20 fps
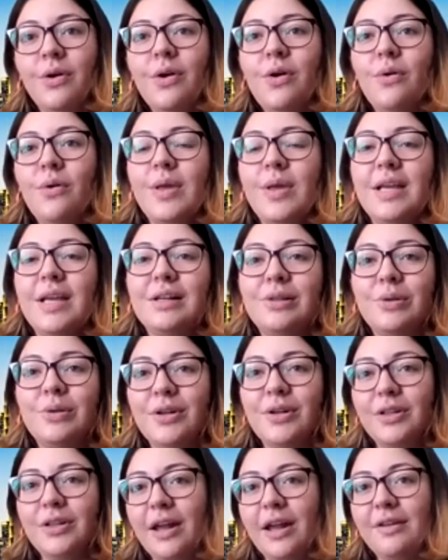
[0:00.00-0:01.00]
we included
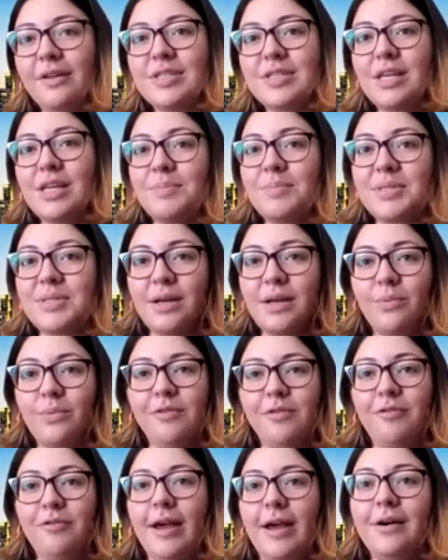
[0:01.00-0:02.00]
a lot of tips that we
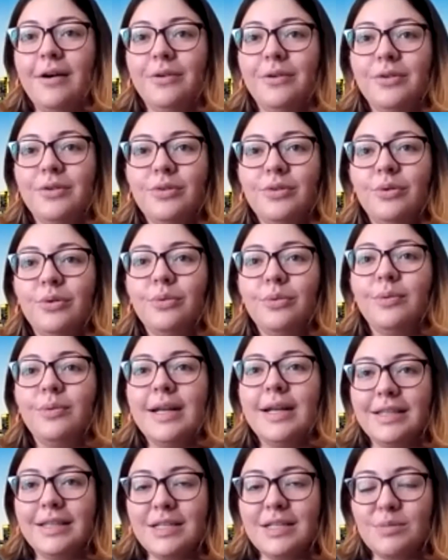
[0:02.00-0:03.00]
found through
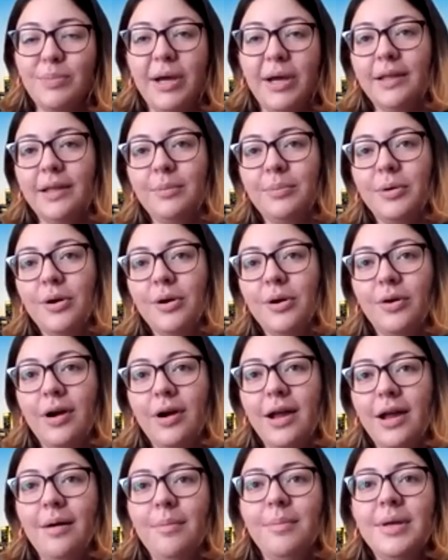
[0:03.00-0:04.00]
running this pilot
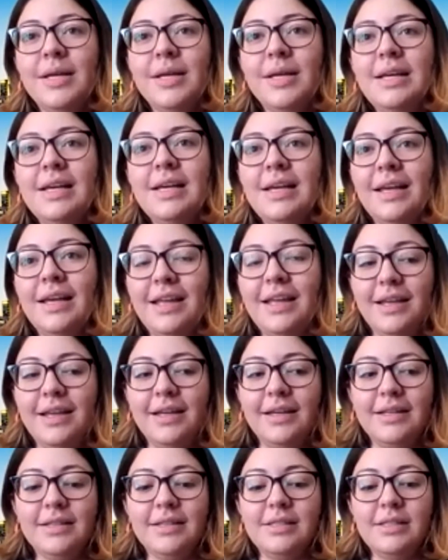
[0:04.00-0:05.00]
program.
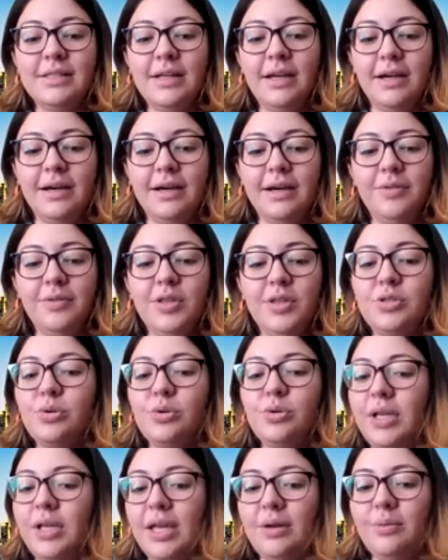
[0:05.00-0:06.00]
And the
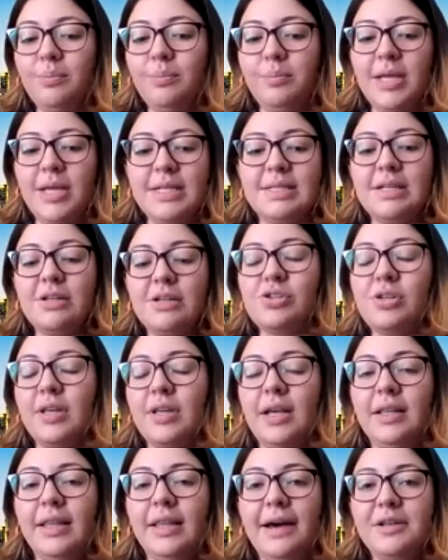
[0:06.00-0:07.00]
toolkit
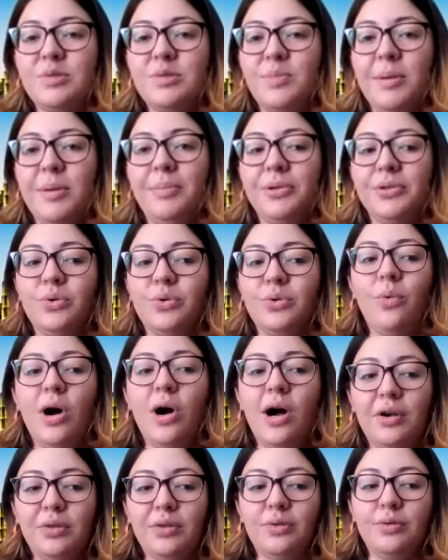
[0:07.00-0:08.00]
essentially allows people to
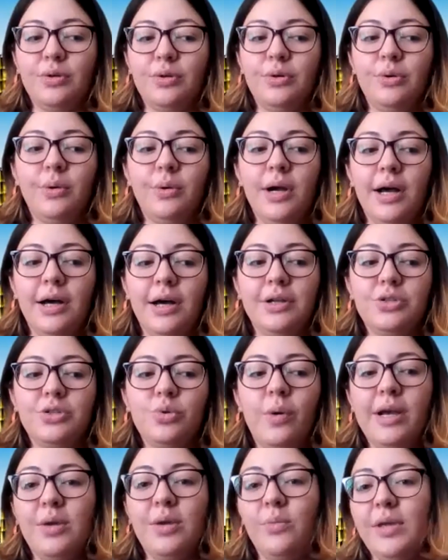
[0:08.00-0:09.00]
walk through a
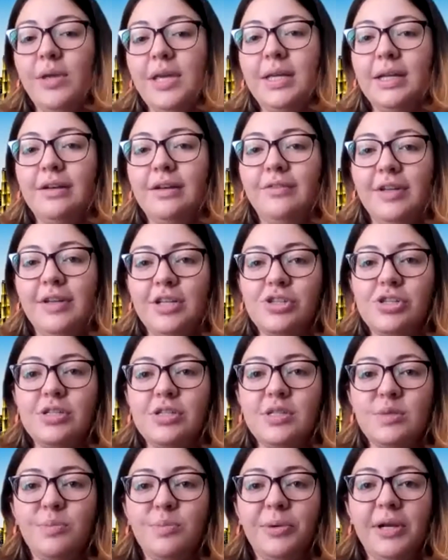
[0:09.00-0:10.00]
20-week
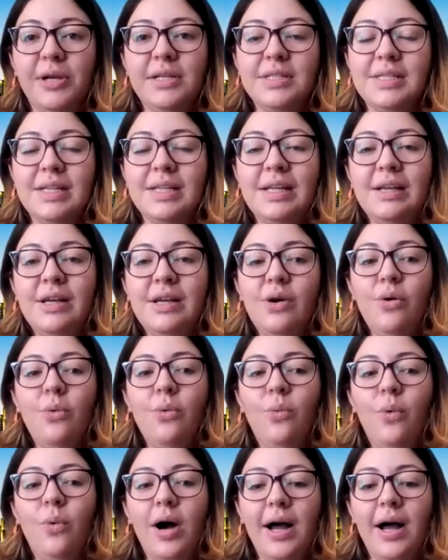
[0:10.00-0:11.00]
innovation sprint
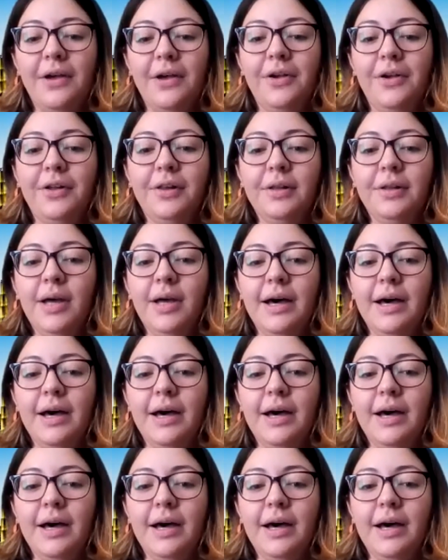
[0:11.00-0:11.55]
while